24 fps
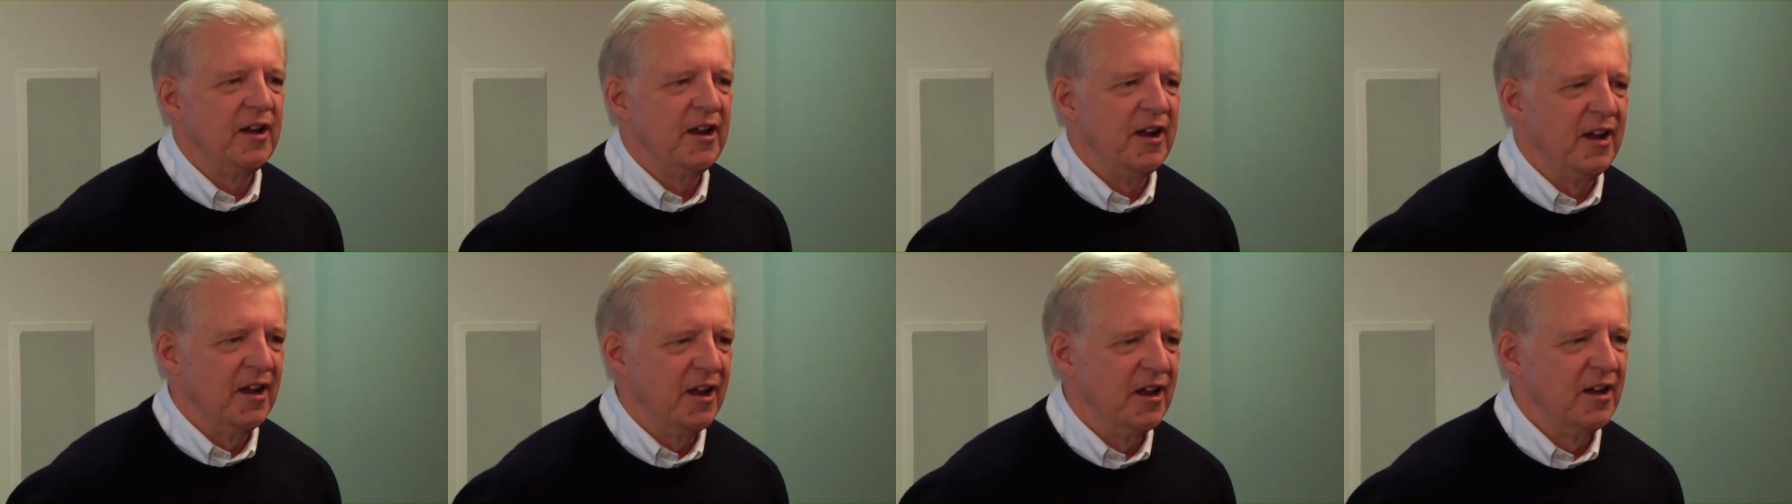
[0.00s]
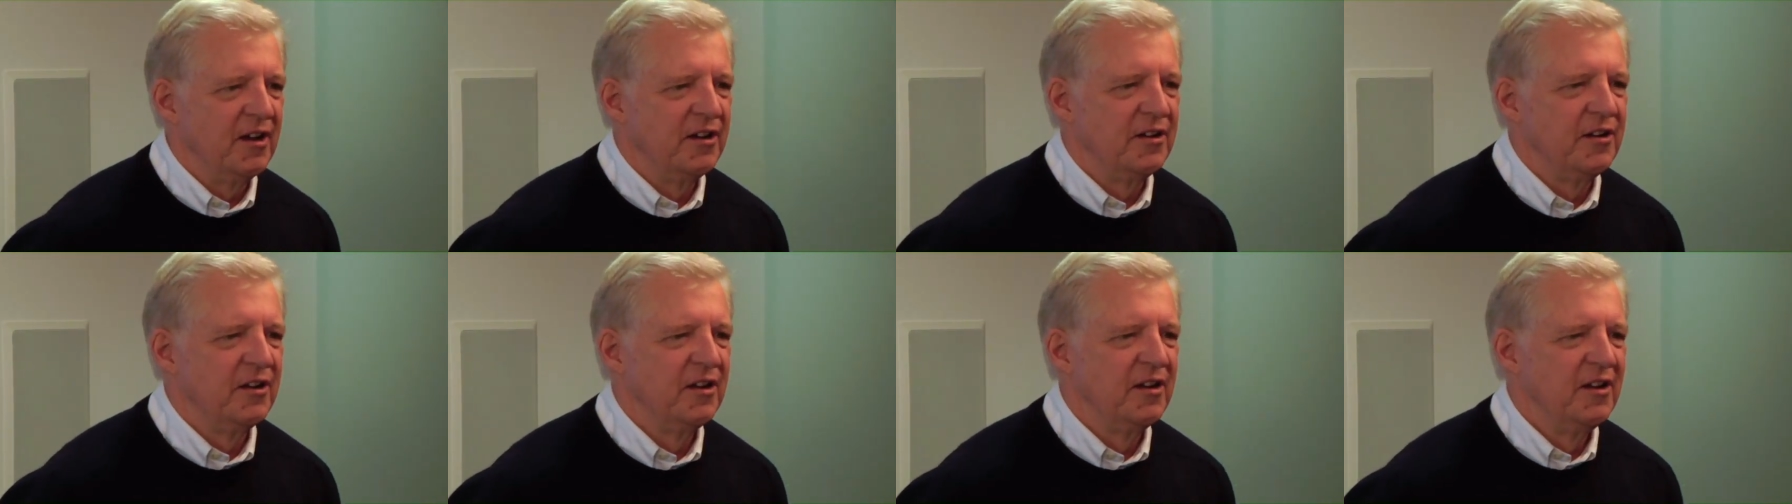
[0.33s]

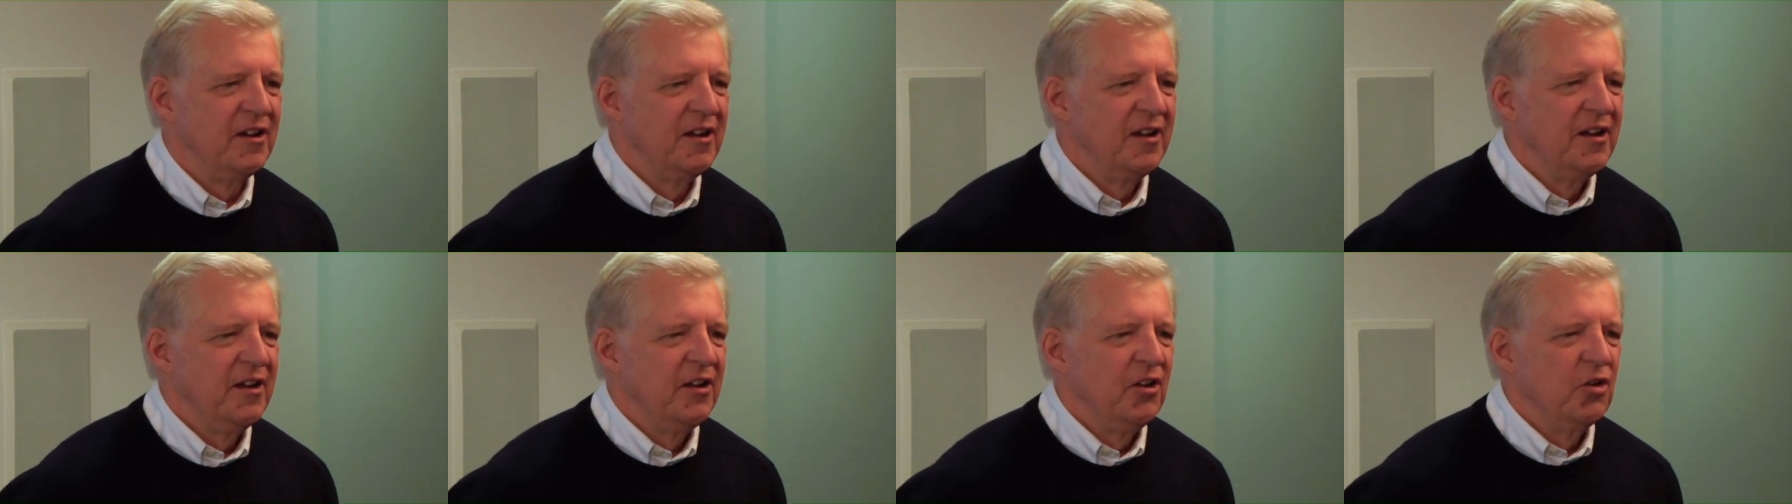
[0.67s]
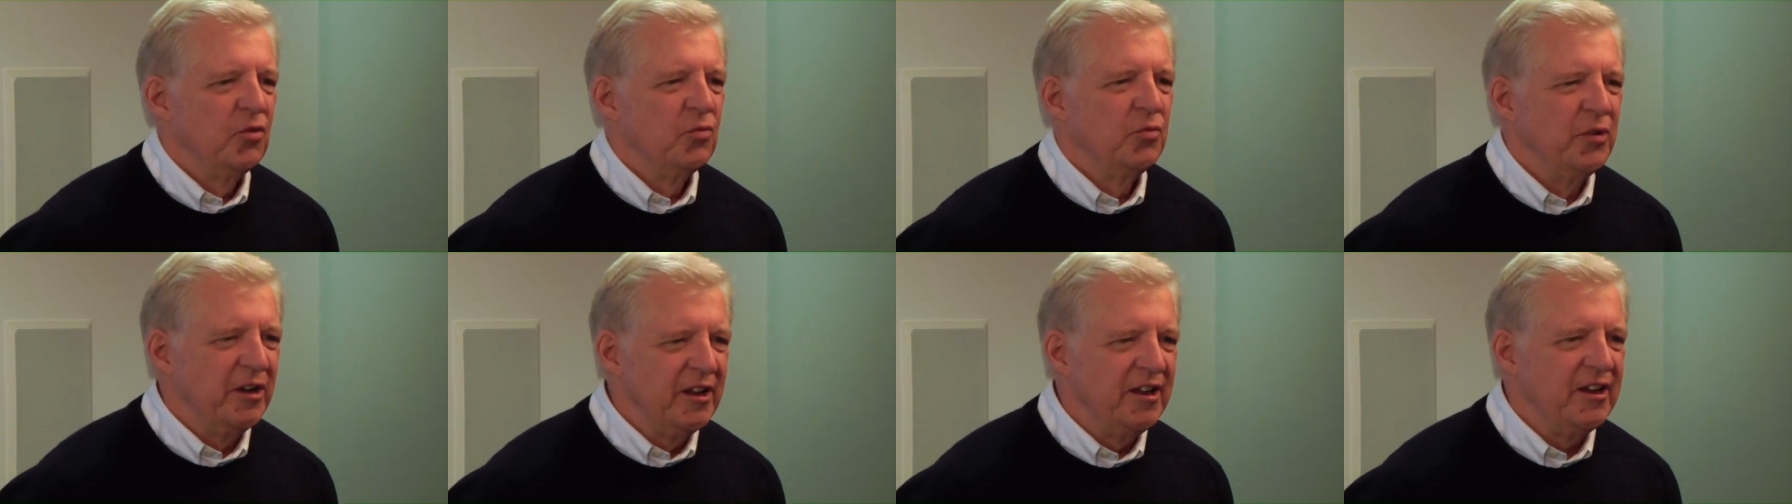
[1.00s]
and
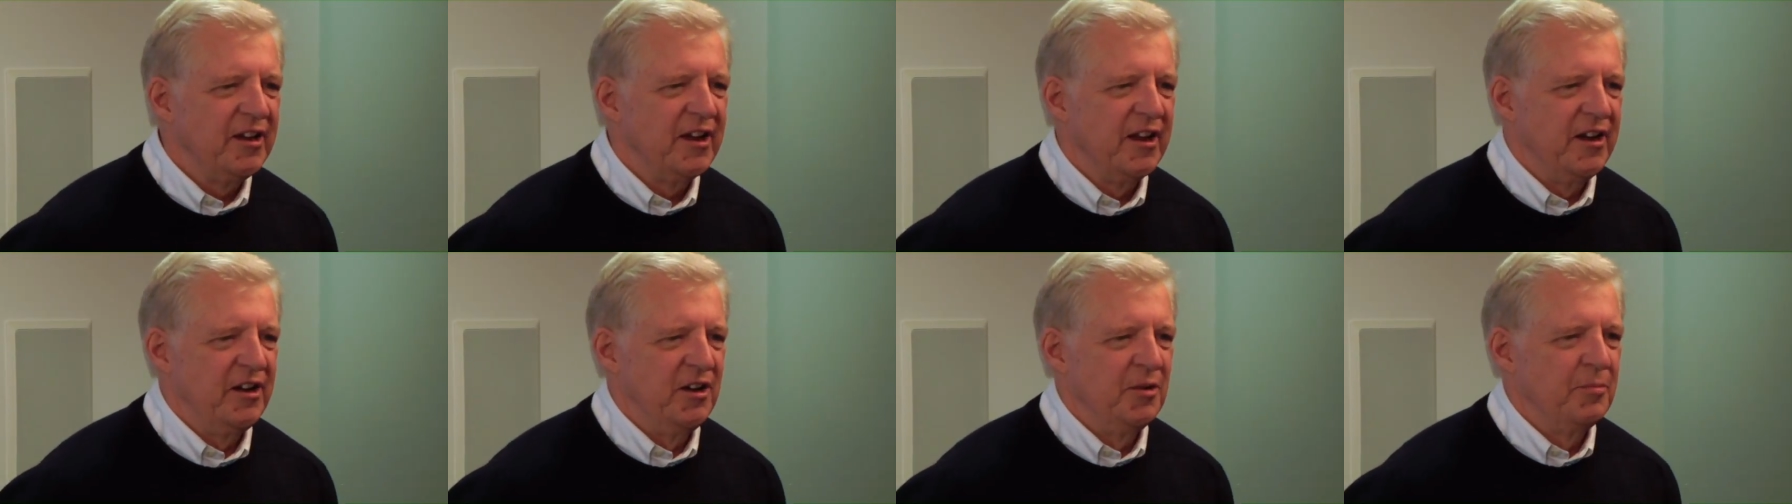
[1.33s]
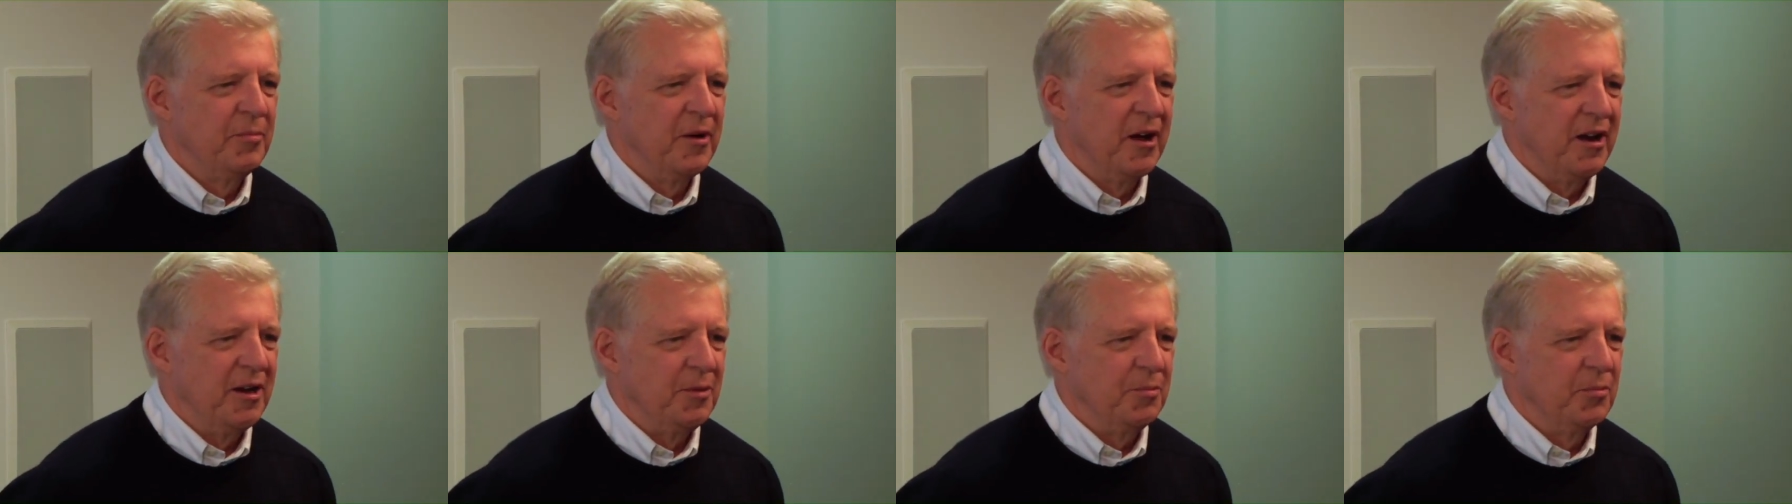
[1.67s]
really get into
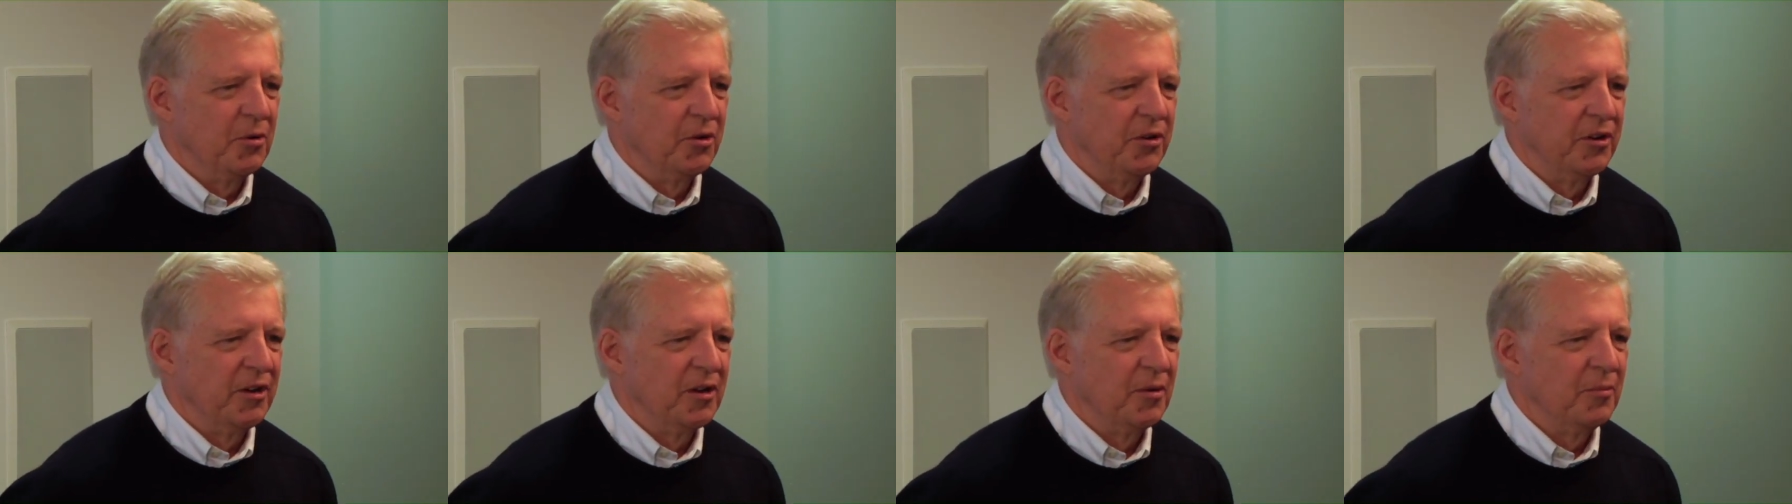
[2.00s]
bodybuilding.